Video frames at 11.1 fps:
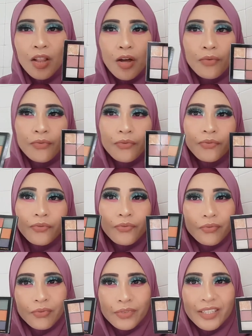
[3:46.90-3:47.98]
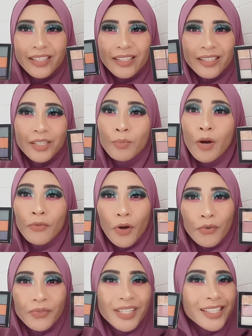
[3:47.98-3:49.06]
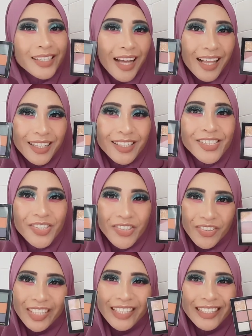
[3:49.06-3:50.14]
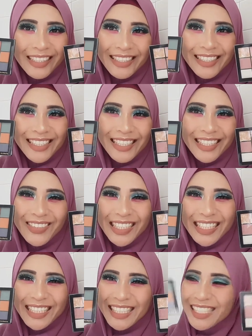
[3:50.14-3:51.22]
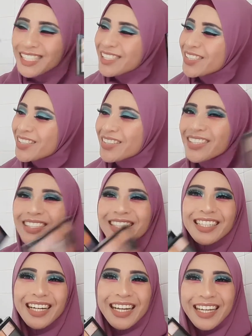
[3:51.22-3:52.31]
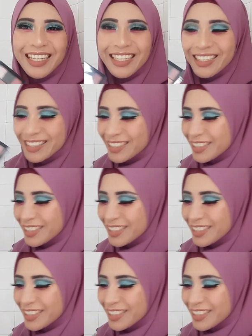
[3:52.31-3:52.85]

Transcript: love the both of this color story, guys. Oh my god, so cute, right?